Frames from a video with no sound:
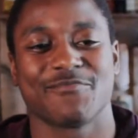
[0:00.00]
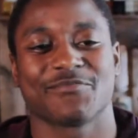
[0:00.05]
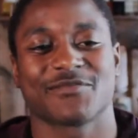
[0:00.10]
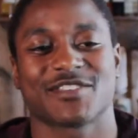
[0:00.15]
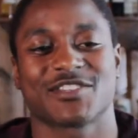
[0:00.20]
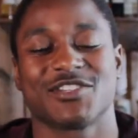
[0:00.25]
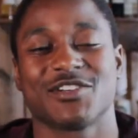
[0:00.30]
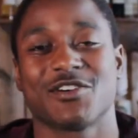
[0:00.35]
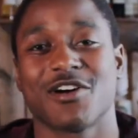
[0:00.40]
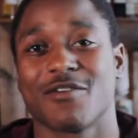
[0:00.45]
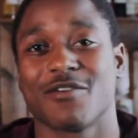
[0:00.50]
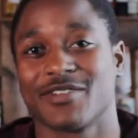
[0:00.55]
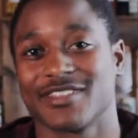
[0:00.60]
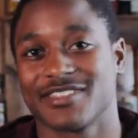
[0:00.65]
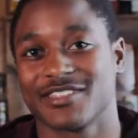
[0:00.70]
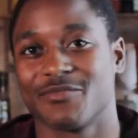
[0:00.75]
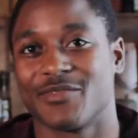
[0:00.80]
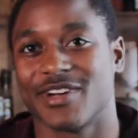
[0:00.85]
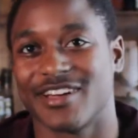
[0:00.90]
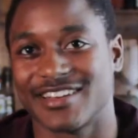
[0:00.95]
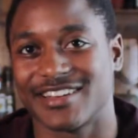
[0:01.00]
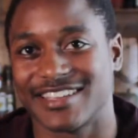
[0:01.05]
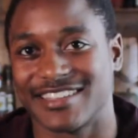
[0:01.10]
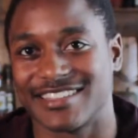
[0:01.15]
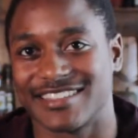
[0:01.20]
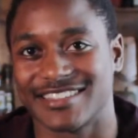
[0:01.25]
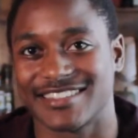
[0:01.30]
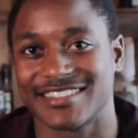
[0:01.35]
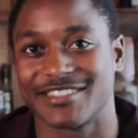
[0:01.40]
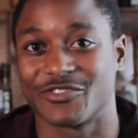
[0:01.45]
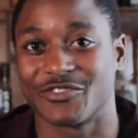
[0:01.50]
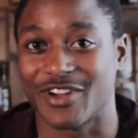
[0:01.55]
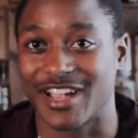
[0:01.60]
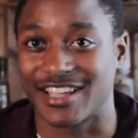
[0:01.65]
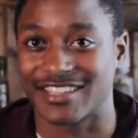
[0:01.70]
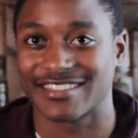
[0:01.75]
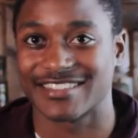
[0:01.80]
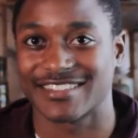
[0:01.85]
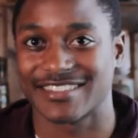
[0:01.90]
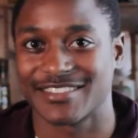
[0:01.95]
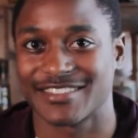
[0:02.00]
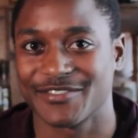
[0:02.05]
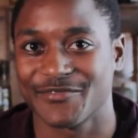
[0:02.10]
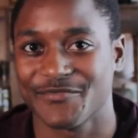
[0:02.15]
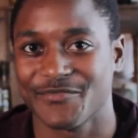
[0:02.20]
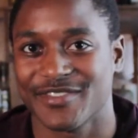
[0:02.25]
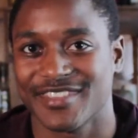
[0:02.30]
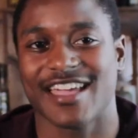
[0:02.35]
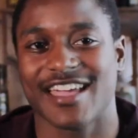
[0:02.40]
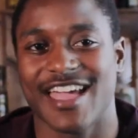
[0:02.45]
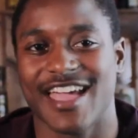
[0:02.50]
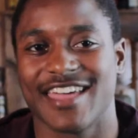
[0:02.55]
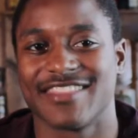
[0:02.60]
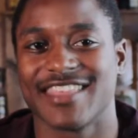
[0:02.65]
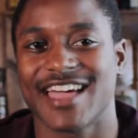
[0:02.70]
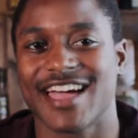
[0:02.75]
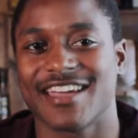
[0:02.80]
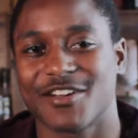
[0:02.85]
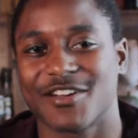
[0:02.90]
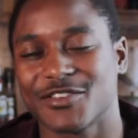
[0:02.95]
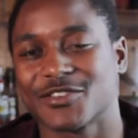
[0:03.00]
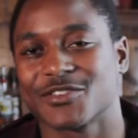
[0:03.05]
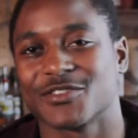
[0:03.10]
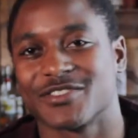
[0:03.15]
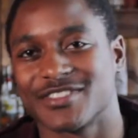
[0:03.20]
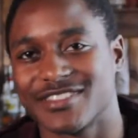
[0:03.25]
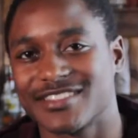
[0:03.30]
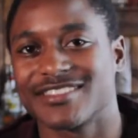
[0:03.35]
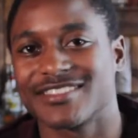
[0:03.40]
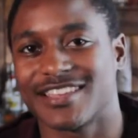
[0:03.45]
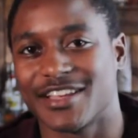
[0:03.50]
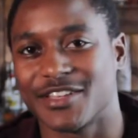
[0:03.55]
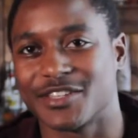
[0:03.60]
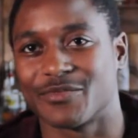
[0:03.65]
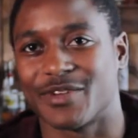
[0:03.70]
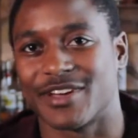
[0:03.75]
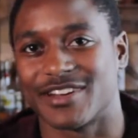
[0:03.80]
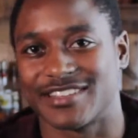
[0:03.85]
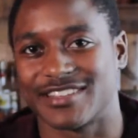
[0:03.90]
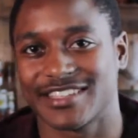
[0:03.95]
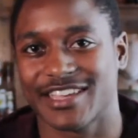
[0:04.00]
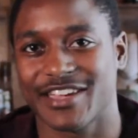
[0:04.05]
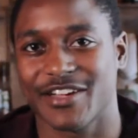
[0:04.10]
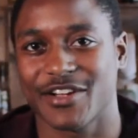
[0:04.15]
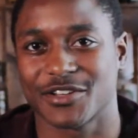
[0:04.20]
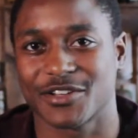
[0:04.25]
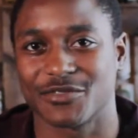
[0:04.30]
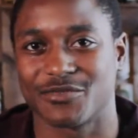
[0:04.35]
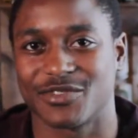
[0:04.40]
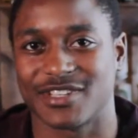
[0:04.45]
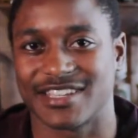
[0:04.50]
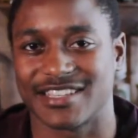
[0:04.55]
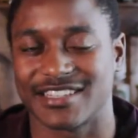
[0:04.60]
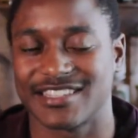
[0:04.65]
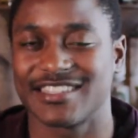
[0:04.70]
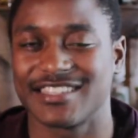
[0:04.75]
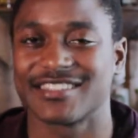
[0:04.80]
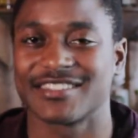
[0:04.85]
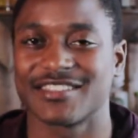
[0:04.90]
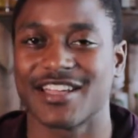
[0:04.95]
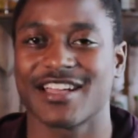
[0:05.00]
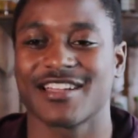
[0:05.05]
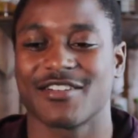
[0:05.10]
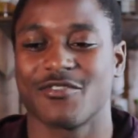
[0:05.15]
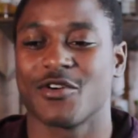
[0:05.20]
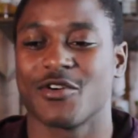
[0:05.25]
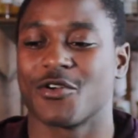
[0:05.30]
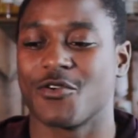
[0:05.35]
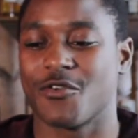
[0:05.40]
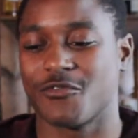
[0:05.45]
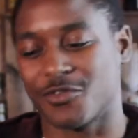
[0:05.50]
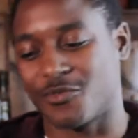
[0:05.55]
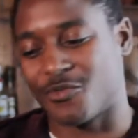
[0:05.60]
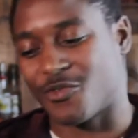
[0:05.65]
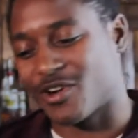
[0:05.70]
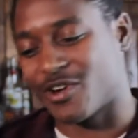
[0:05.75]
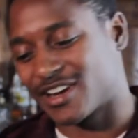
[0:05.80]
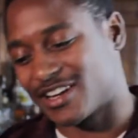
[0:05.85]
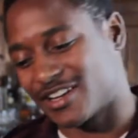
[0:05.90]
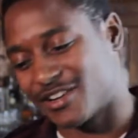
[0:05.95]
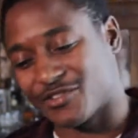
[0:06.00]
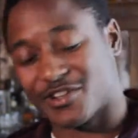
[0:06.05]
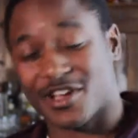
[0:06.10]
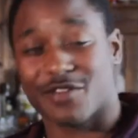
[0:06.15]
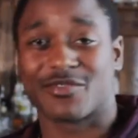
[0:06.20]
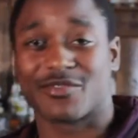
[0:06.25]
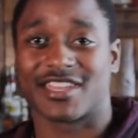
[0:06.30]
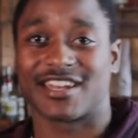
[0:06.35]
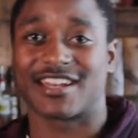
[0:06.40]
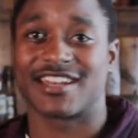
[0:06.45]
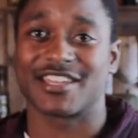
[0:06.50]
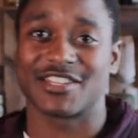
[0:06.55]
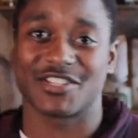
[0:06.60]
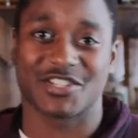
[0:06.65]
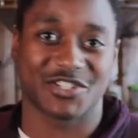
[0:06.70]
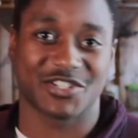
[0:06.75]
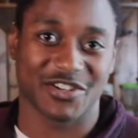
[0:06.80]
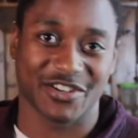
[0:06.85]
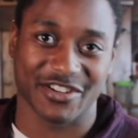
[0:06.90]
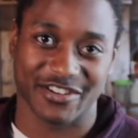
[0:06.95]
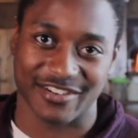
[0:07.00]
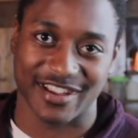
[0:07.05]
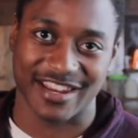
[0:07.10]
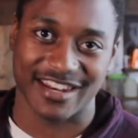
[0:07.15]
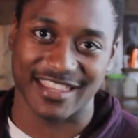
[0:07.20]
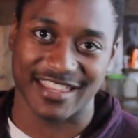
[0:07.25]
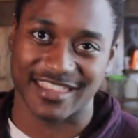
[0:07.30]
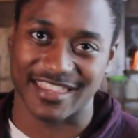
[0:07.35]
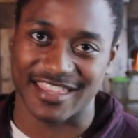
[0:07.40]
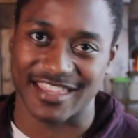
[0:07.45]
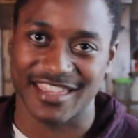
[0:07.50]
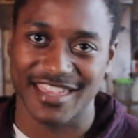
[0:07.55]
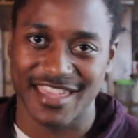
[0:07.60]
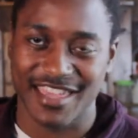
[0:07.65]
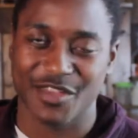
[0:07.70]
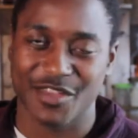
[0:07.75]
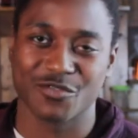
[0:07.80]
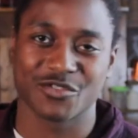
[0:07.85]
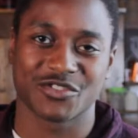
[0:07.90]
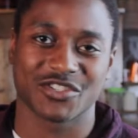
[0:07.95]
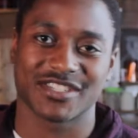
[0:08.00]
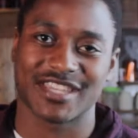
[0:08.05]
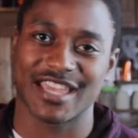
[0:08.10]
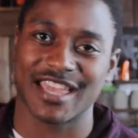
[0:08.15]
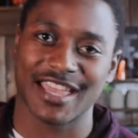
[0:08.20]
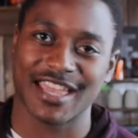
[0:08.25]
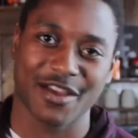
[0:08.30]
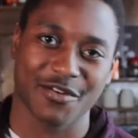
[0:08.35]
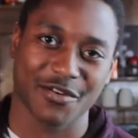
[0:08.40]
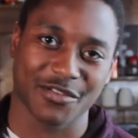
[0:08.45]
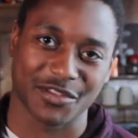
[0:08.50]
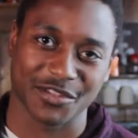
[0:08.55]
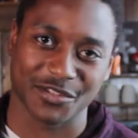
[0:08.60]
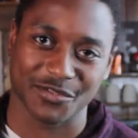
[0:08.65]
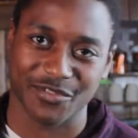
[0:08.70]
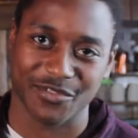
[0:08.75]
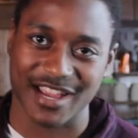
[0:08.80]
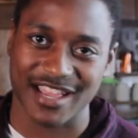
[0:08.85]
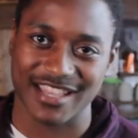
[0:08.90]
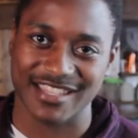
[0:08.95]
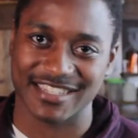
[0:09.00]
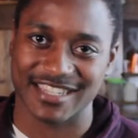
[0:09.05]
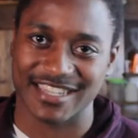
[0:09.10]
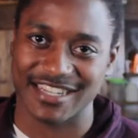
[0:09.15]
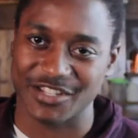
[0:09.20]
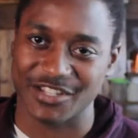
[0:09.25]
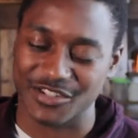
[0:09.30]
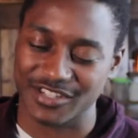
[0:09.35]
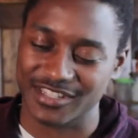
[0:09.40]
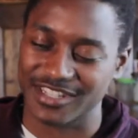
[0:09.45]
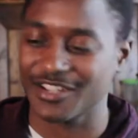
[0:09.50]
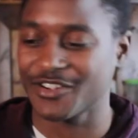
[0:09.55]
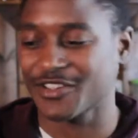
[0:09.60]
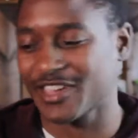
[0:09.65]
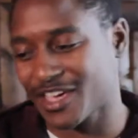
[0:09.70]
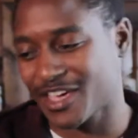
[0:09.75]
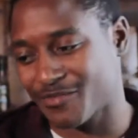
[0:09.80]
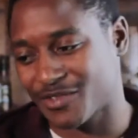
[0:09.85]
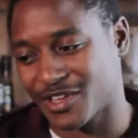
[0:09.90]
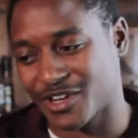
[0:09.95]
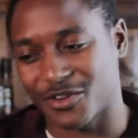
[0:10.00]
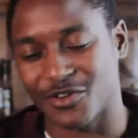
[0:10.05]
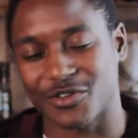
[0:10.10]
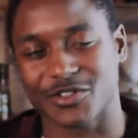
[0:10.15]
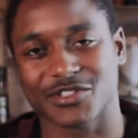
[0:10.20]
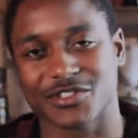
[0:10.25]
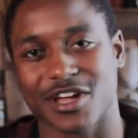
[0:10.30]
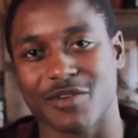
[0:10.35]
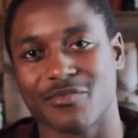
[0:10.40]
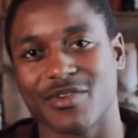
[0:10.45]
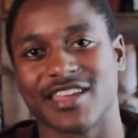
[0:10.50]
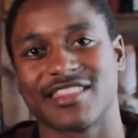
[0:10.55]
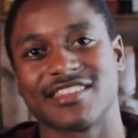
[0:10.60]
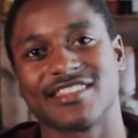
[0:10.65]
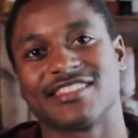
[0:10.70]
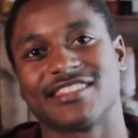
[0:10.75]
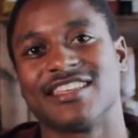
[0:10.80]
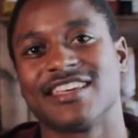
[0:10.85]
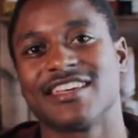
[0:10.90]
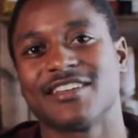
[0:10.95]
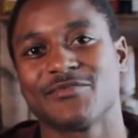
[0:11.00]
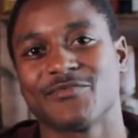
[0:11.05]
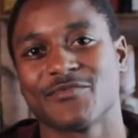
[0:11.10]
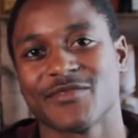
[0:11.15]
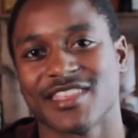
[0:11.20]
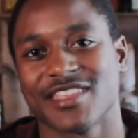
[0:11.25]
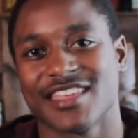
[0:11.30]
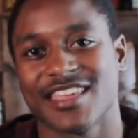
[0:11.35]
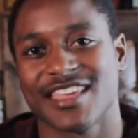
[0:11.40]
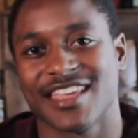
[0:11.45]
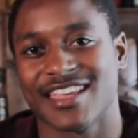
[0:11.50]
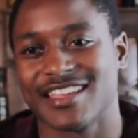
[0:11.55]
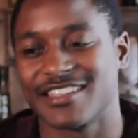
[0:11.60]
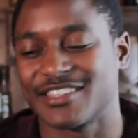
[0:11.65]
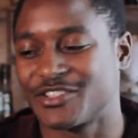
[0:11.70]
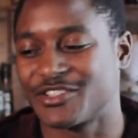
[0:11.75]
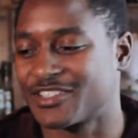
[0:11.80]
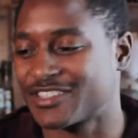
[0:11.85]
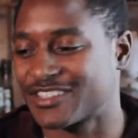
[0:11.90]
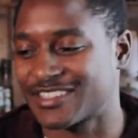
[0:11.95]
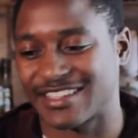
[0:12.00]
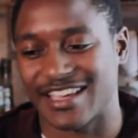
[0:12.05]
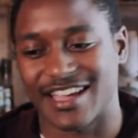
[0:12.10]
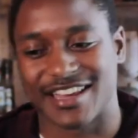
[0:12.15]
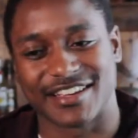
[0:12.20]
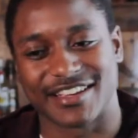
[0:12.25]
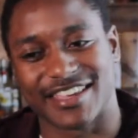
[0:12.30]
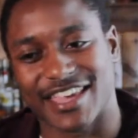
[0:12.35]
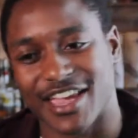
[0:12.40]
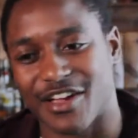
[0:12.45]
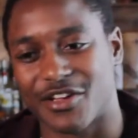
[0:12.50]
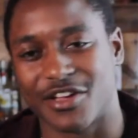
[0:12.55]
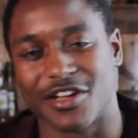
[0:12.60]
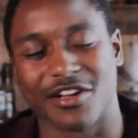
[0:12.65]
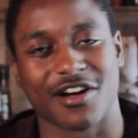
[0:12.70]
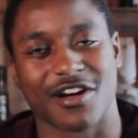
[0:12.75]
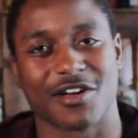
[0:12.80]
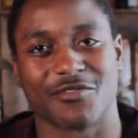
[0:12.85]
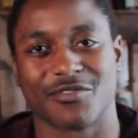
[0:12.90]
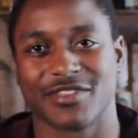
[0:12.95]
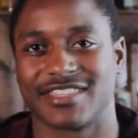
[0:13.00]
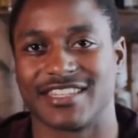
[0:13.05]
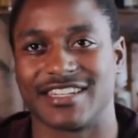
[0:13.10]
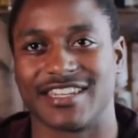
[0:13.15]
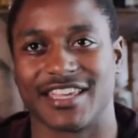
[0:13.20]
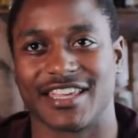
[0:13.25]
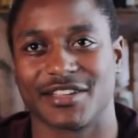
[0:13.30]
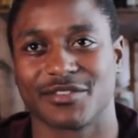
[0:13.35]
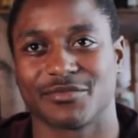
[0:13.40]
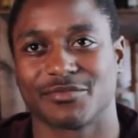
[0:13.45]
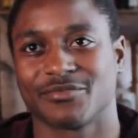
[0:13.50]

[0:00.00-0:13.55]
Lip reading: she comments about his dress. And that also tells about his character because he's not going overboard, coming in a nice shirt or anything. He was just hanging out with his friends and he's just like, okay, I'm gonna go stop by this date. It's just kind of carrying on with the day.